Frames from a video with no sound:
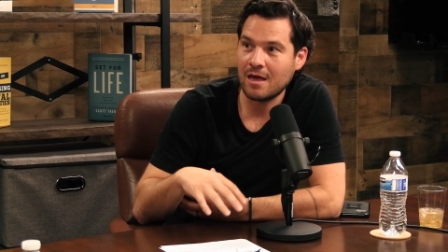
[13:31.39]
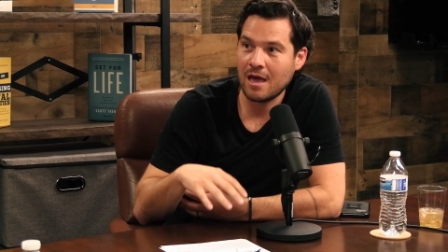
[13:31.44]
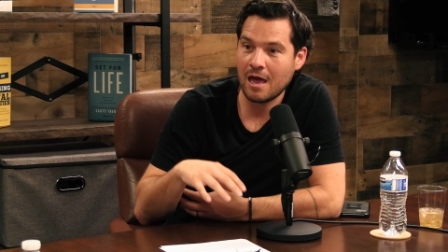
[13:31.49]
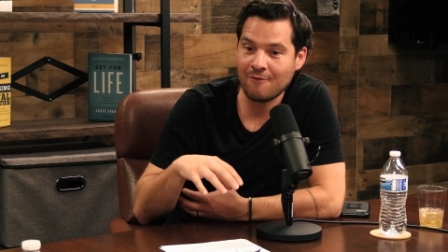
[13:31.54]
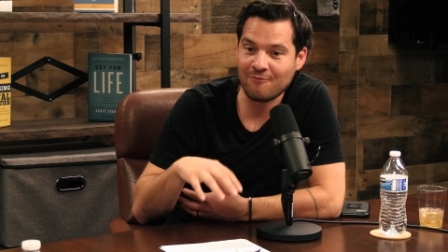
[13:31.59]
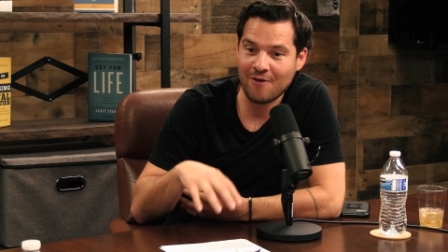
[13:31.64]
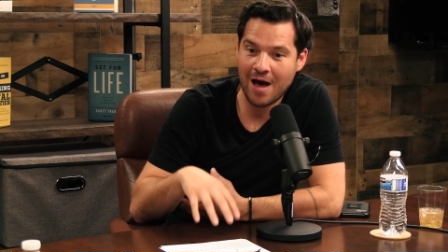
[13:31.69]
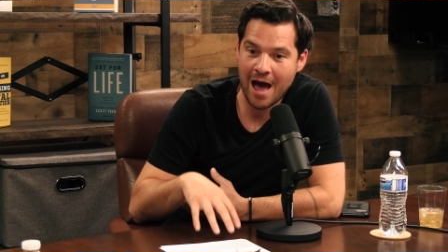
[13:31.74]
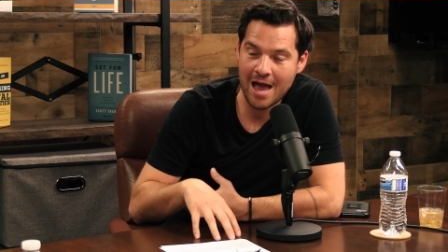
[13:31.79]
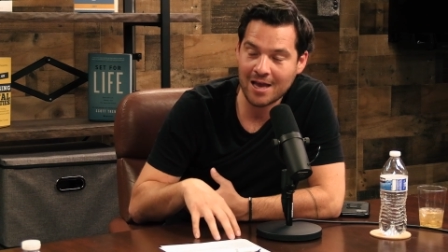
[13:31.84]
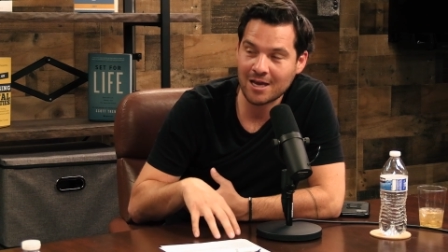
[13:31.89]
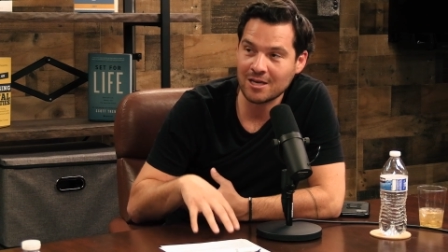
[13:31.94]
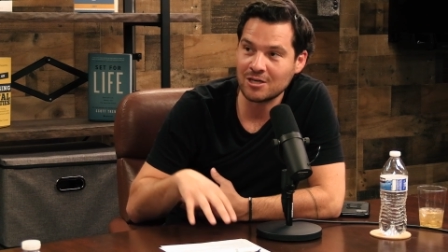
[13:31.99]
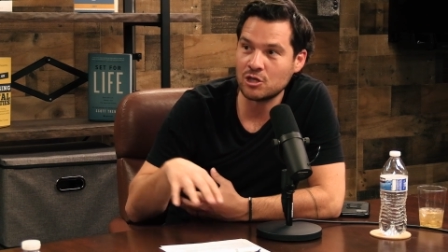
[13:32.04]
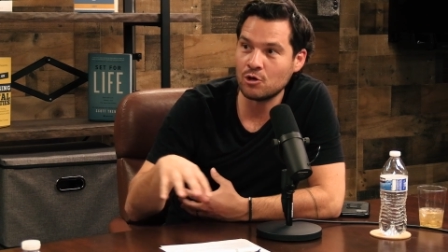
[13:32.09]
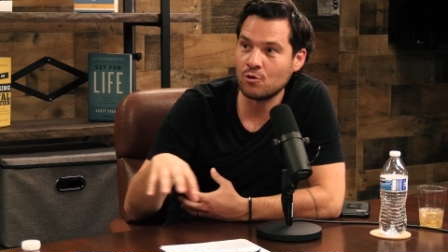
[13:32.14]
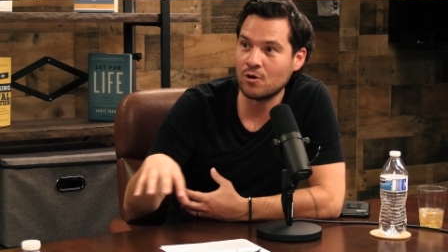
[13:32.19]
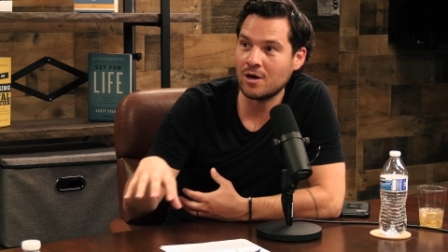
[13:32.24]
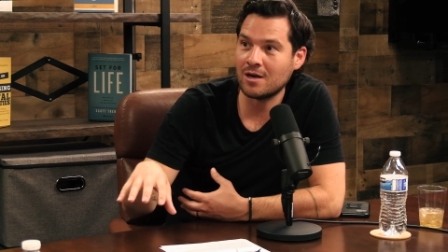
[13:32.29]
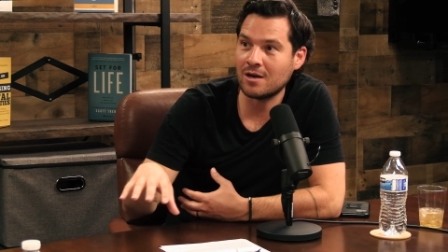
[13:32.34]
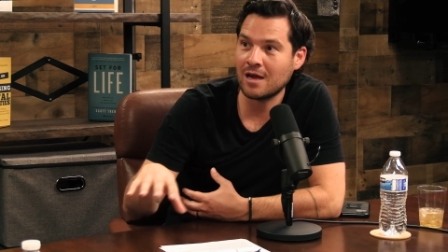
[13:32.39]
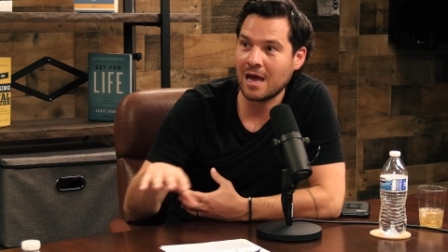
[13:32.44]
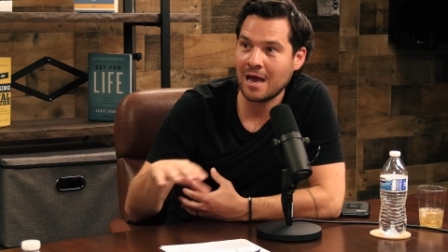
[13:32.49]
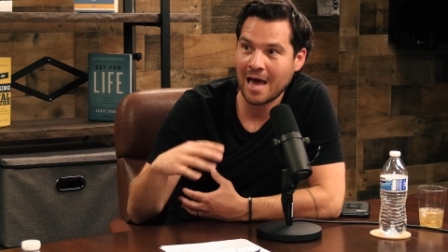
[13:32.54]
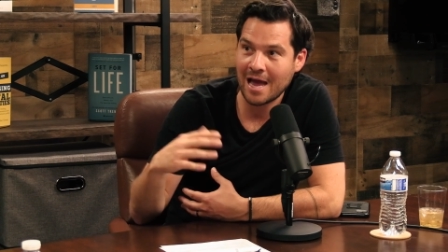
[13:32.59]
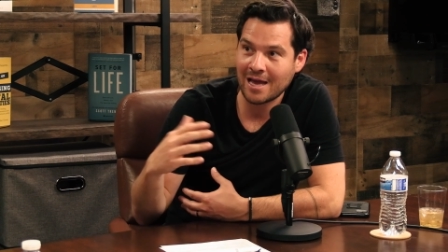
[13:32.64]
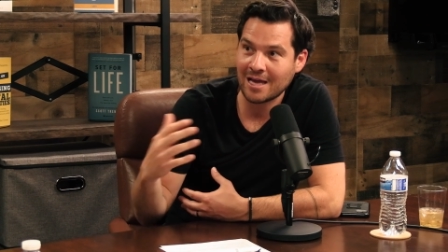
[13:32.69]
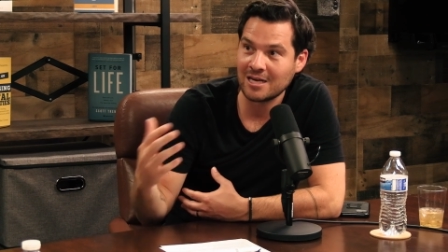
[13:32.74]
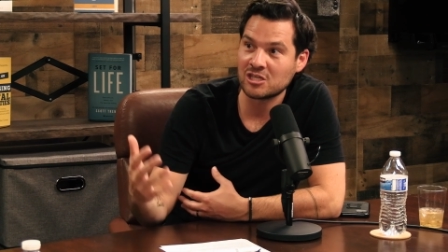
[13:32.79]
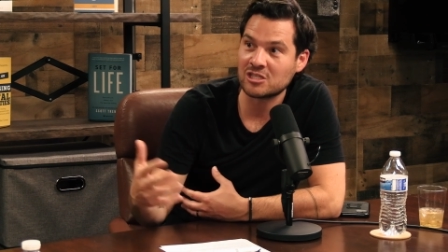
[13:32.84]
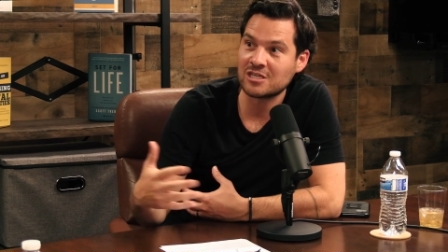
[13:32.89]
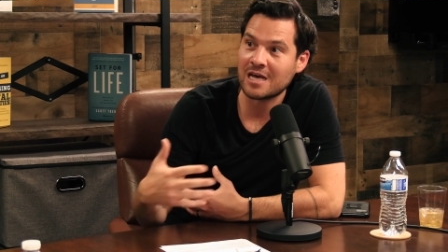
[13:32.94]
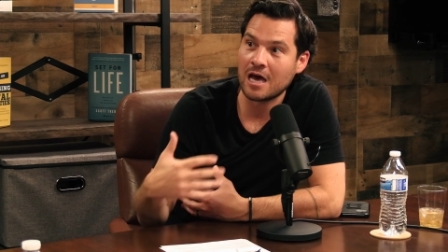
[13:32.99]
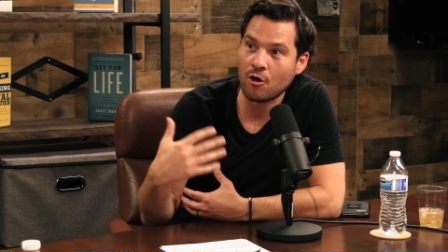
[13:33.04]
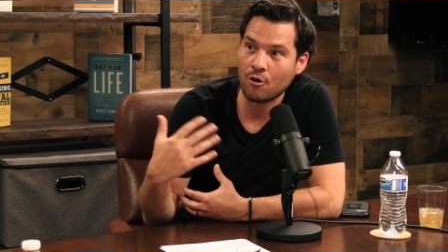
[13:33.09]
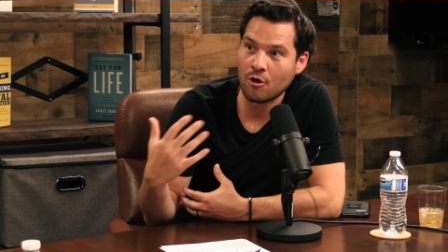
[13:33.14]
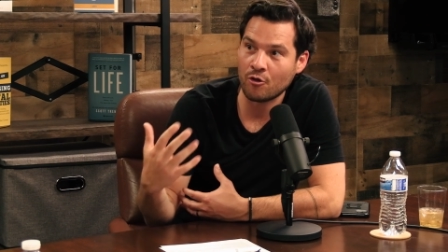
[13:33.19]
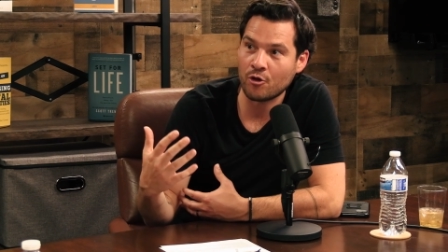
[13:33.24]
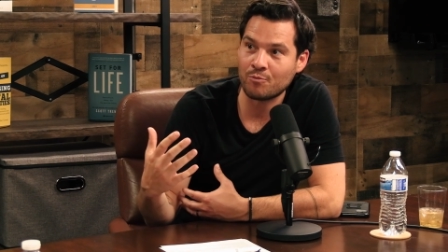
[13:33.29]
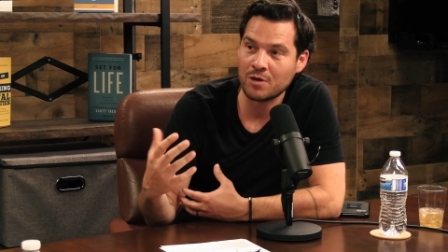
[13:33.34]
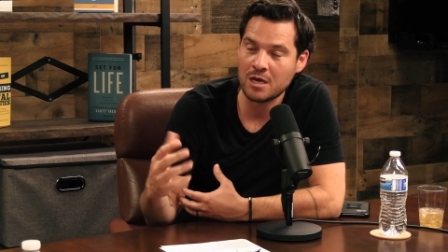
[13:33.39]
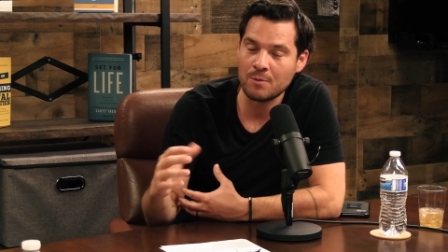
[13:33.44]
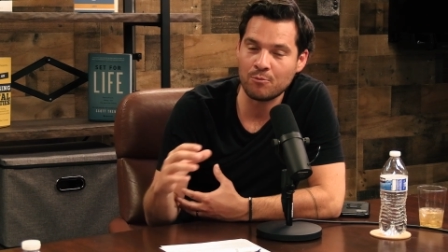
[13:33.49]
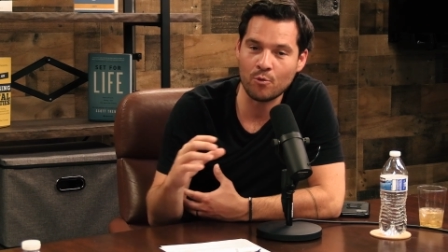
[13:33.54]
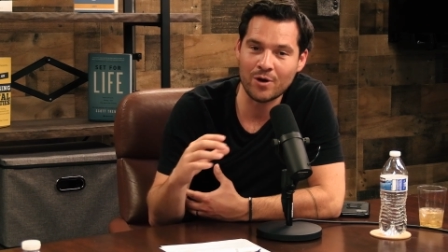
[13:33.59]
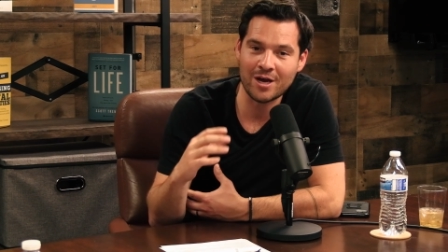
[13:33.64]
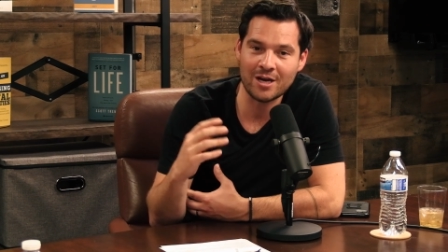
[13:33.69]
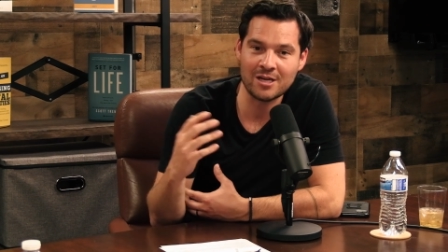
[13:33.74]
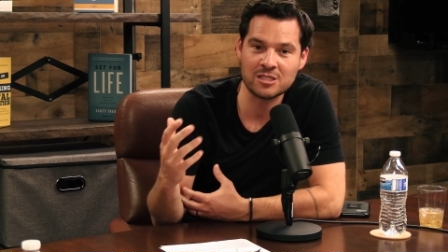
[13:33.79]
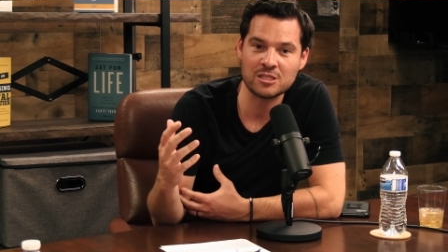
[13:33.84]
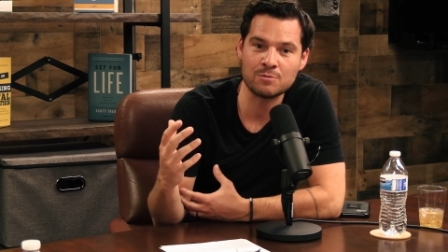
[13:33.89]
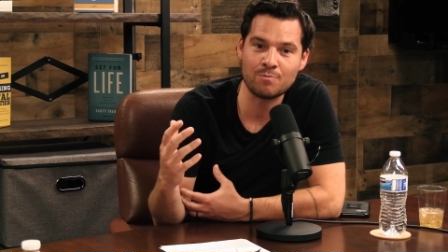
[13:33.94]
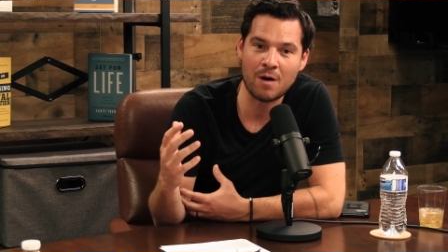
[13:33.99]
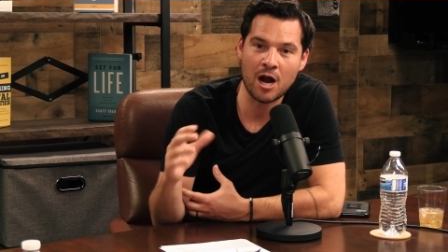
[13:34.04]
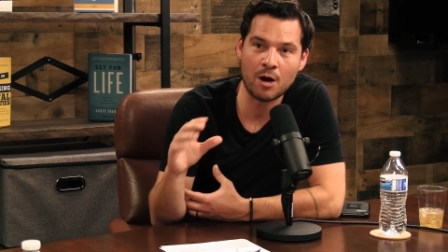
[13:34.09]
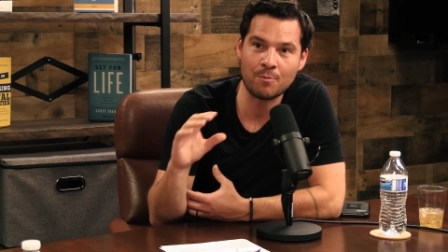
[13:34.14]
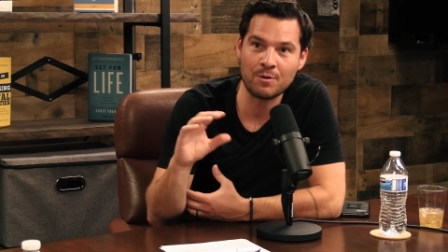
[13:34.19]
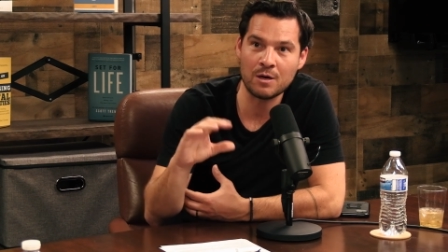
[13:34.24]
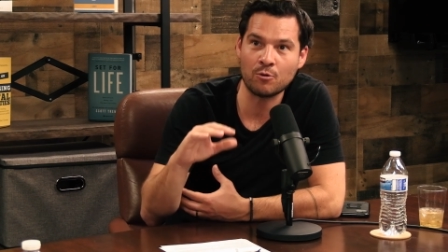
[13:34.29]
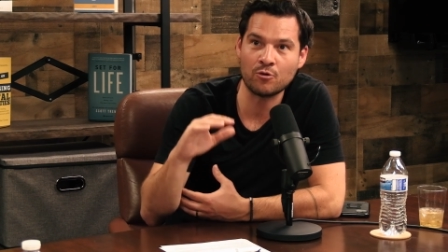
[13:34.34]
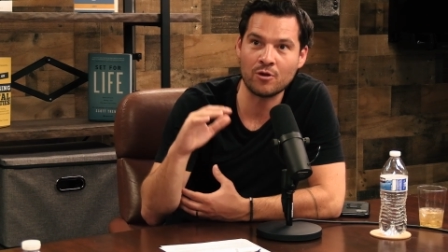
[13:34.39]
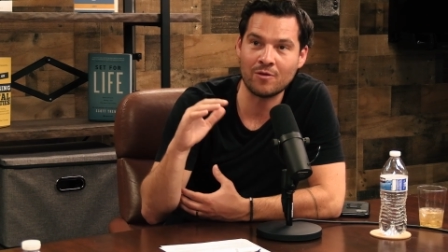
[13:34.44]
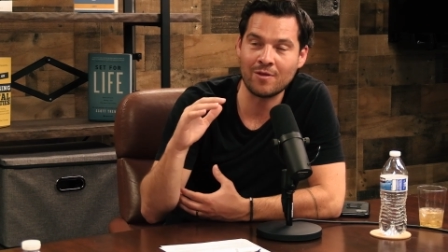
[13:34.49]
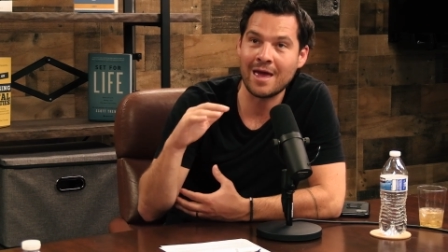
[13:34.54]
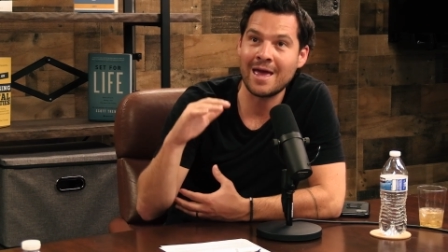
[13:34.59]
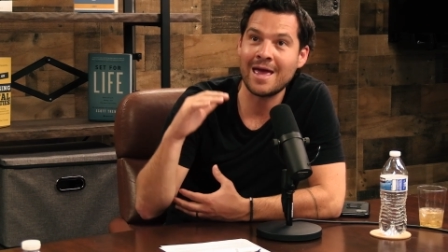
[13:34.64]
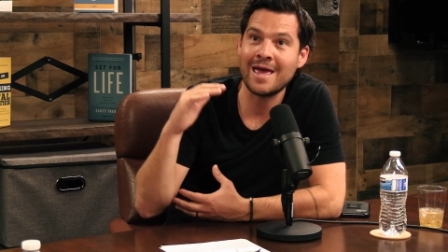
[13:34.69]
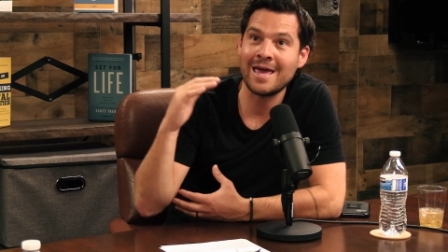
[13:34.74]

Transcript: if I can do it and I can tell other people, we can inspire people to,